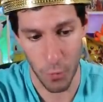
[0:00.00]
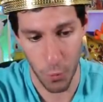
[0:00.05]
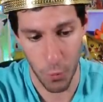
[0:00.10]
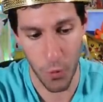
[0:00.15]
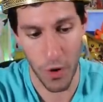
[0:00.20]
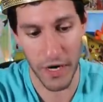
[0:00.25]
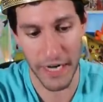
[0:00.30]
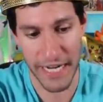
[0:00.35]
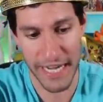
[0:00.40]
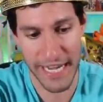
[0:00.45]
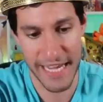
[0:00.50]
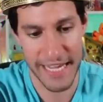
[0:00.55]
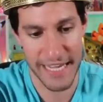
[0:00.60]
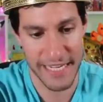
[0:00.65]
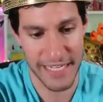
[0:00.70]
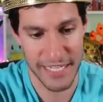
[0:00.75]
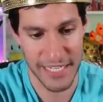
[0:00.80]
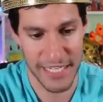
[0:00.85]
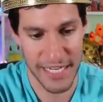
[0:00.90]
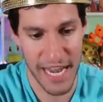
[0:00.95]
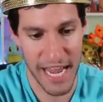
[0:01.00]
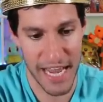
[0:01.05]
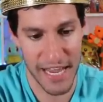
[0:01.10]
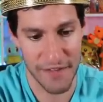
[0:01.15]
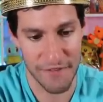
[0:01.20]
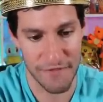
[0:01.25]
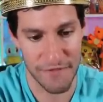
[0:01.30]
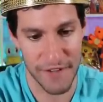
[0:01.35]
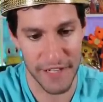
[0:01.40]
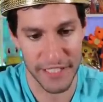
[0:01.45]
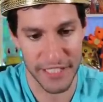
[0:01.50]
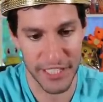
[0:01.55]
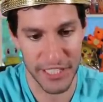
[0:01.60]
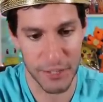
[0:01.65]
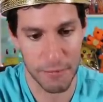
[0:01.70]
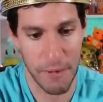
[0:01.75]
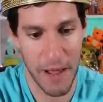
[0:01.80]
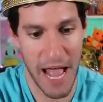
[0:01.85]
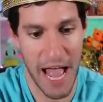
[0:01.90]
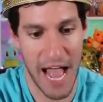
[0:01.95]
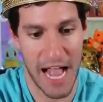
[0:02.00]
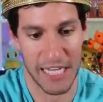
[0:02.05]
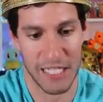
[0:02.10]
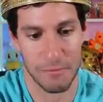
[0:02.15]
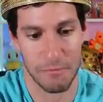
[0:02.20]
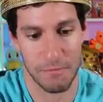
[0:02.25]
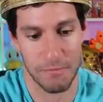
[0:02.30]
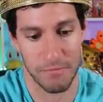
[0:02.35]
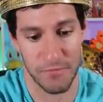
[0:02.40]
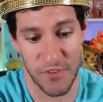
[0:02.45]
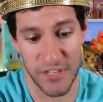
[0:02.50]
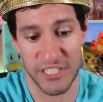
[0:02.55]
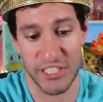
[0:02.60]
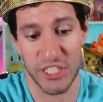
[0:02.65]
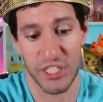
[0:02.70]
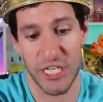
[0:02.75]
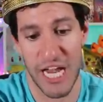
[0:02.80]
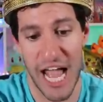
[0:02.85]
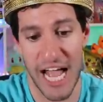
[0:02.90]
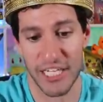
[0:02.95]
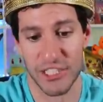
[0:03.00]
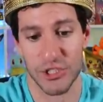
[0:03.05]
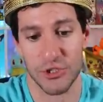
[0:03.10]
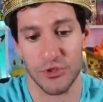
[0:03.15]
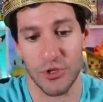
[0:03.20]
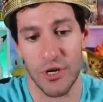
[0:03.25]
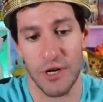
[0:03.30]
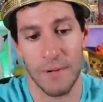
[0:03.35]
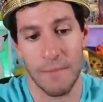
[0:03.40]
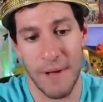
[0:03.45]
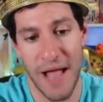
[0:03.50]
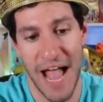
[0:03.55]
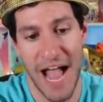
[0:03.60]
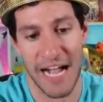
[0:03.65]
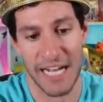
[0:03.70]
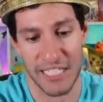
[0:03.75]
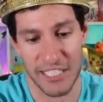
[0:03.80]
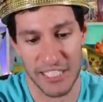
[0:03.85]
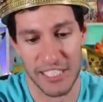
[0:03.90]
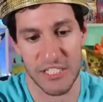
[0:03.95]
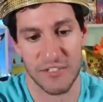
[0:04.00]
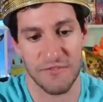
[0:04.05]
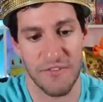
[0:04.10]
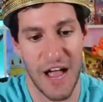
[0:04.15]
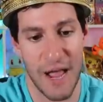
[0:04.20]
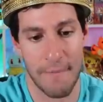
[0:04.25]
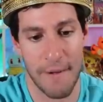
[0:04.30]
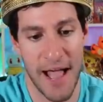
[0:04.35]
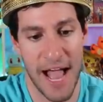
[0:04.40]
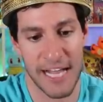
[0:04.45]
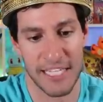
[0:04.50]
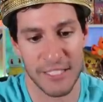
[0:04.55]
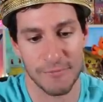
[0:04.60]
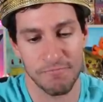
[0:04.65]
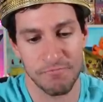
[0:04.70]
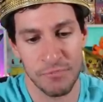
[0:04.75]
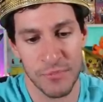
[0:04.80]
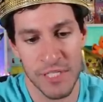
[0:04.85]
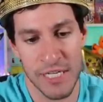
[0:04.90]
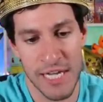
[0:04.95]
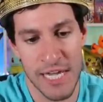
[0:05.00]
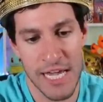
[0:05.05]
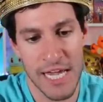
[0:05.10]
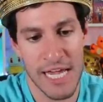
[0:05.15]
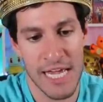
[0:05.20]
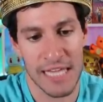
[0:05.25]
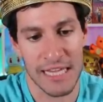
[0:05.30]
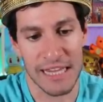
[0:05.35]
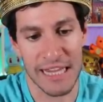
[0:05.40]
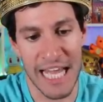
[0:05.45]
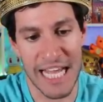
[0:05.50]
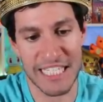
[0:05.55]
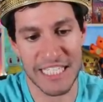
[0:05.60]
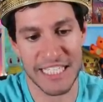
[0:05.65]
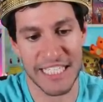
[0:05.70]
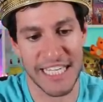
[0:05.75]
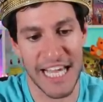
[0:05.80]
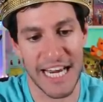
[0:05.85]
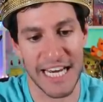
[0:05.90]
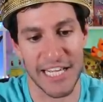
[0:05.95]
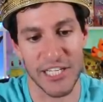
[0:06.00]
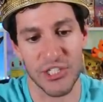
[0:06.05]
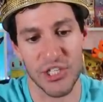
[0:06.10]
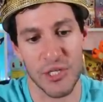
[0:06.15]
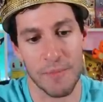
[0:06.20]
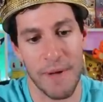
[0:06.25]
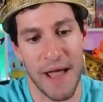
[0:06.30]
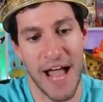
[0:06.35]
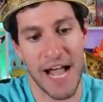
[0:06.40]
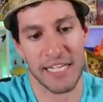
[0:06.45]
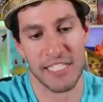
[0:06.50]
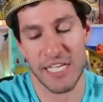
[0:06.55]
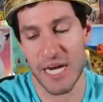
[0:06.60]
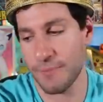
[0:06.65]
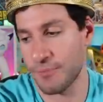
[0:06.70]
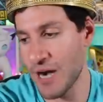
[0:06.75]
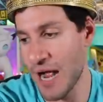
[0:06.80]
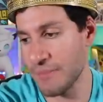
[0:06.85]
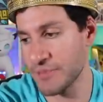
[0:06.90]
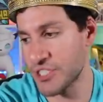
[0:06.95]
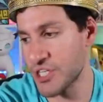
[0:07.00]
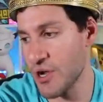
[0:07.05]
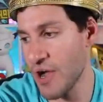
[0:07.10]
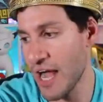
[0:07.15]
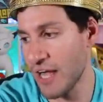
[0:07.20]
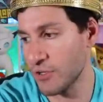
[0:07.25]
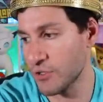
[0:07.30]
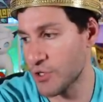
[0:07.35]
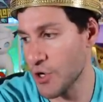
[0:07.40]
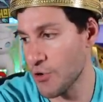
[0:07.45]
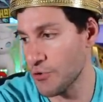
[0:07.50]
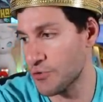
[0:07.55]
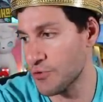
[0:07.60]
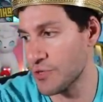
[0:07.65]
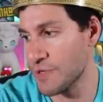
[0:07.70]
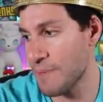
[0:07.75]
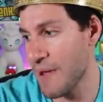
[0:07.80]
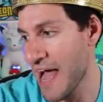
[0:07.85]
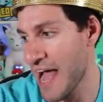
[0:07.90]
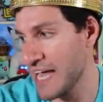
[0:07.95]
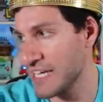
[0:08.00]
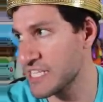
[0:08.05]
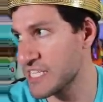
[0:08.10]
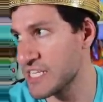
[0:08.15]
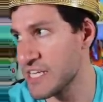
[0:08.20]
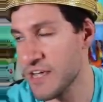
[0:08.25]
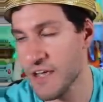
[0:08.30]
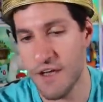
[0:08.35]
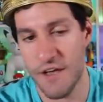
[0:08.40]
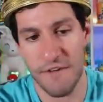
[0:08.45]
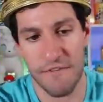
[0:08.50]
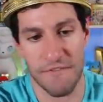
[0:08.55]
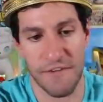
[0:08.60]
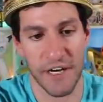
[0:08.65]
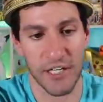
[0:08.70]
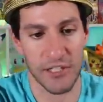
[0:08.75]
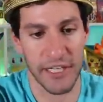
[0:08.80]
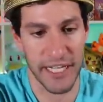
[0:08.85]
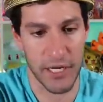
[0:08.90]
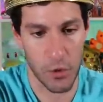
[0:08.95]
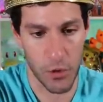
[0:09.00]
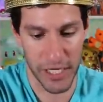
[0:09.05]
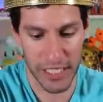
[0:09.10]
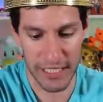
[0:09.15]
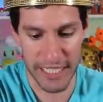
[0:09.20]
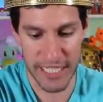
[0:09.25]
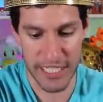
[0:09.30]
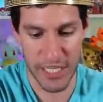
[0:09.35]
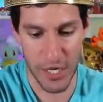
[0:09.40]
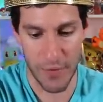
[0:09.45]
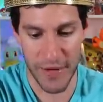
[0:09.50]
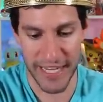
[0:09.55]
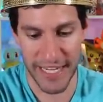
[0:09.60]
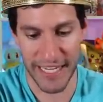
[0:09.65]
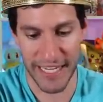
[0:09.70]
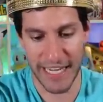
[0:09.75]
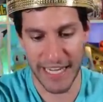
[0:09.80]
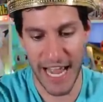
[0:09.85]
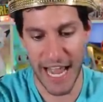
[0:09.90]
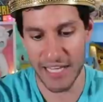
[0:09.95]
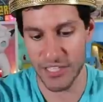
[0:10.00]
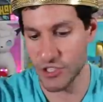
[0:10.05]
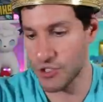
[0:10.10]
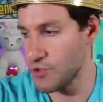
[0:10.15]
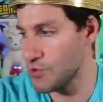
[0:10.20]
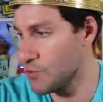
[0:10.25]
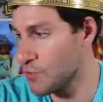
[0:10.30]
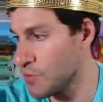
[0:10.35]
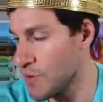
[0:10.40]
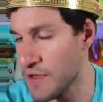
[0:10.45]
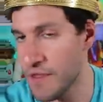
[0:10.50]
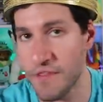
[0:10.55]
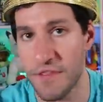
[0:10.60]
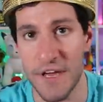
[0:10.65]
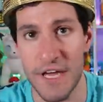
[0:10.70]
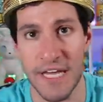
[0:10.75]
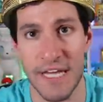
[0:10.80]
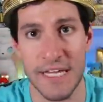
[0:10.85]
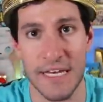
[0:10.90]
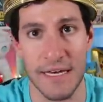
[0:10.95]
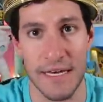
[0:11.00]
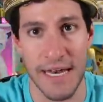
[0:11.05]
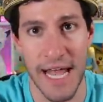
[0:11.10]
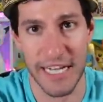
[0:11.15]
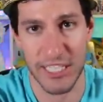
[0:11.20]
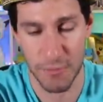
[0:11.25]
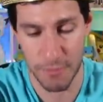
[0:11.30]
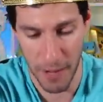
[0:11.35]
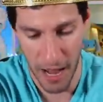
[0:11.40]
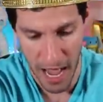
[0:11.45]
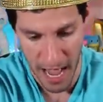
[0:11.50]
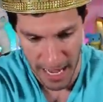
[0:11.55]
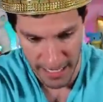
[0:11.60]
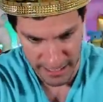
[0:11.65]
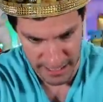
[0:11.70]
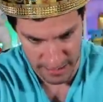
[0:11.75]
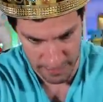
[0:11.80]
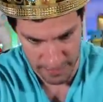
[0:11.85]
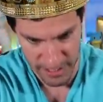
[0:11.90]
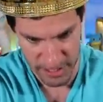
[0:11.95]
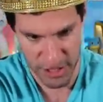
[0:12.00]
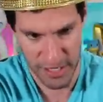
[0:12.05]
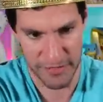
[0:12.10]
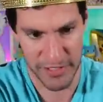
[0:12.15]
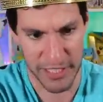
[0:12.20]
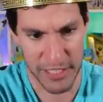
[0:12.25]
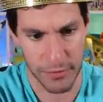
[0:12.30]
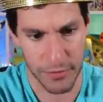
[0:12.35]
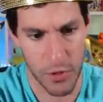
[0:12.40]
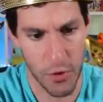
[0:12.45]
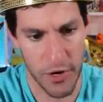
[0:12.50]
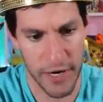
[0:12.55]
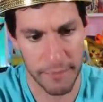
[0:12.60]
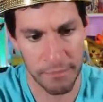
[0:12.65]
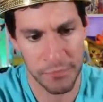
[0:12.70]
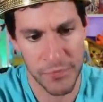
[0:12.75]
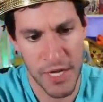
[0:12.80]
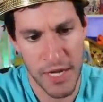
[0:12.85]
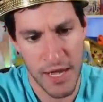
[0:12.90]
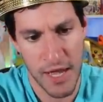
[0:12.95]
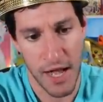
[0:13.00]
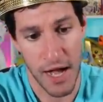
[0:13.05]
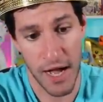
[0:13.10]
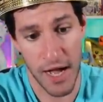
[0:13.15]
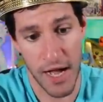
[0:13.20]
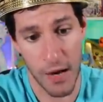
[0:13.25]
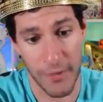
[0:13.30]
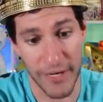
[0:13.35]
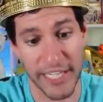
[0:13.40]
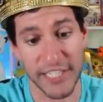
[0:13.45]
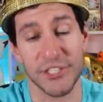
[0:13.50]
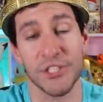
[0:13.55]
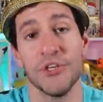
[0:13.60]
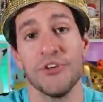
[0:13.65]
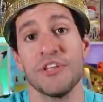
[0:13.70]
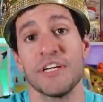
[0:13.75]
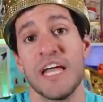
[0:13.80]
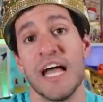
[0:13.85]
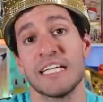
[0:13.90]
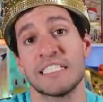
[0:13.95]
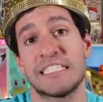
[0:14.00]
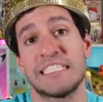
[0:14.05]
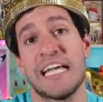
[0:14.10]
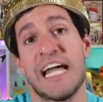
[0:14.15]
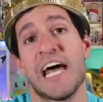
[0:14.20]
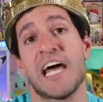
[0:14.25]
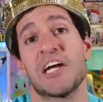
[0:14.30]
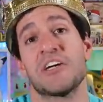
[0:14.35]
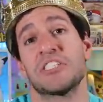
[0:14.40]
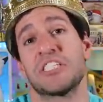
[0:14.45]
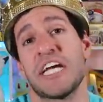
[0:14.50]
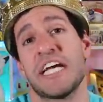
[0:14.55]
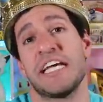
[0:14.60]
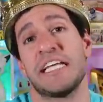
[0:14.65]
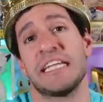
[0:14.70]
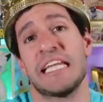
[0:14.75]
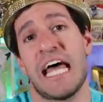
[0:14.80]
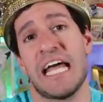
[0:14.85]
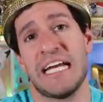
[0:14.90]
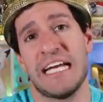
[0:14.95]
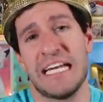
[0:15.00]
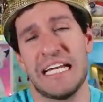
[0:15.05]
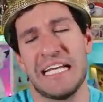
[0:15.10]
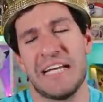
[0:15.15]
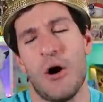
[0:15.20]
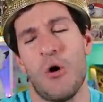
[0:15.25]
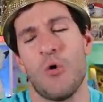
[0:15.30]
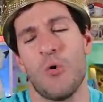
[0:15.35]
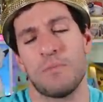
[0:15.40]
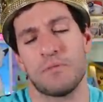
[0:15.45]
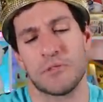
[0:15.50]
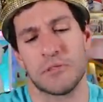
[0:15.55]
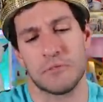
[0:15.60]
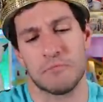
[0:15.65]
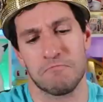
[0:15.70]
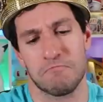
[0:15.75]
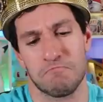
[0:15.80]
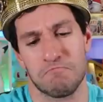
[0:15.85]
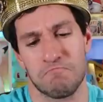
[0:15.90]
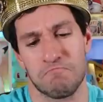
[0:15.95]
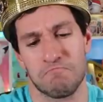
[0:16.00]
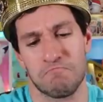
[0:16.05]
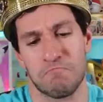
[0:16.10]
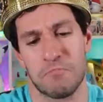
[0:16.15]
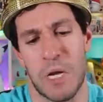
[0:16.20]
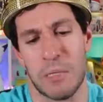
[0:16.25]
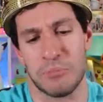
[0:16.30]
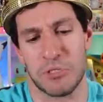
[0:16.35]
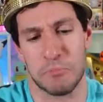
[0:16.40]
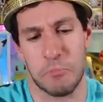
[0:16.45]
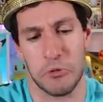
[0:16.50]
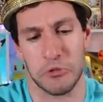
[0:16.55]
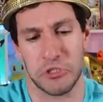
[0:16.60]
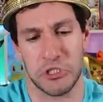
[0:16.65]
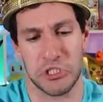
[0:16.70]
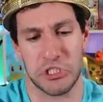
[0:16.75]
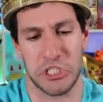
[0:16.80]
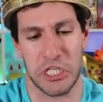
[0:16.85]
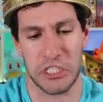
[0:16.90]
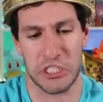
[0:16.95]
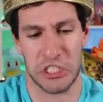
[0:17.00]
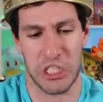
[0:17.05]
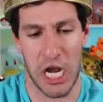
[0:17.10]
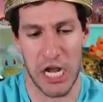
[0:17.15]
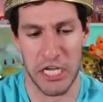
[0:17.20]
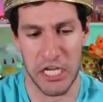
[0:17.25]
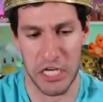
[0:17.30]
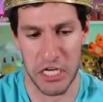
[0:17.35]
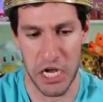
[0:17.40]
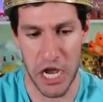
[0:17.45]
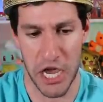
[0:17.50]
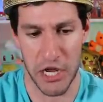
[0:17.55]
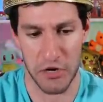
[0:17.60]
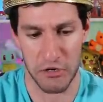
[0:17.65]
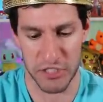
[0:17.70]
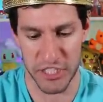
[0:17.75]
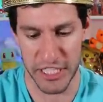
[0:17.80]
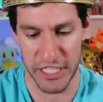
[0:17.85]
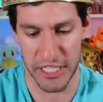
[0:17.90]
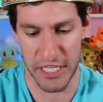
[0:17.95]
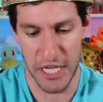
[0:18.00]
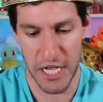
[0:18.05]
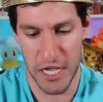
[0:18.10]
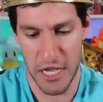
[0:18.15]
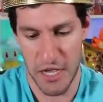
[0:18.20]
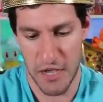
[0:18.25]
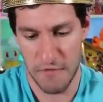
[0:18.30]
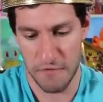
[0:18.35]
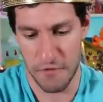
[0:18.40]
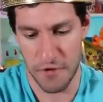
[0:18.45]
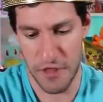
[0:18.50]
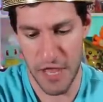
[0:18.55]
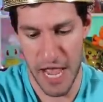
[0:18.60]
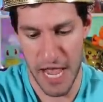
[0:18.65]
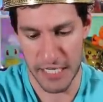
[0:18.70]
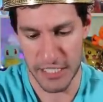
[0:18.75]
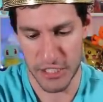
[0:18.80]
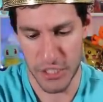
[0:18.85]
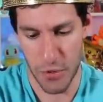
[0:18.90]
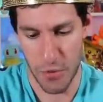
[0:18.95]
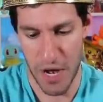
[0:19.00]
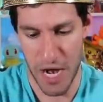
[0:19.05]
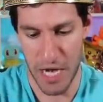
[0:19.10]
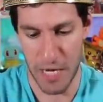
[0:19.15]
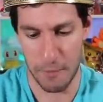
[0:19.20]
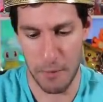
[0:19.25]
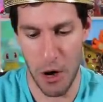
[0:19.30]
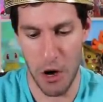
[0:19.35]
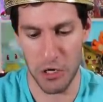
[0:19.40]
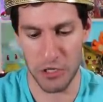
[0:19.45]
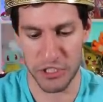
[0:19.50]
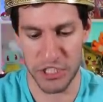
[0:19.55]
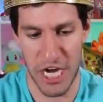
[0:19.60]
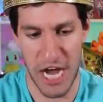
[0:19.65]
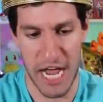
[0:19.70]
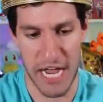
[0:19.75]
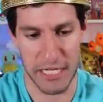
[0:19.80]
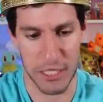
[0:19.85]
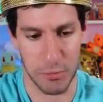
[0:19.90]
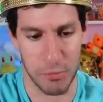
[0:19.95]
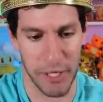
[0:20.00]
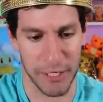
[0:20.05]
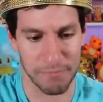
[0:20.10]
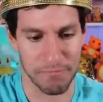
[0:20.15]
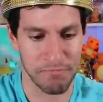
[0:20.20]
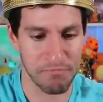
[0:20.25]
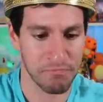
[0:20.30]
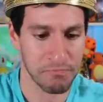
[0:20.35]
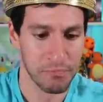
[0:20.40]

what is a vintage extra pack. Is this 5 packs? Let's get into the packs, and I promise you I'll go through the packs fairly quickly so we get to the next box. Make sure everything's recording. We get to do the Gusty Energy, Lightning, oops. I'm supposed to say Psychic Energy for that, so I apologize, but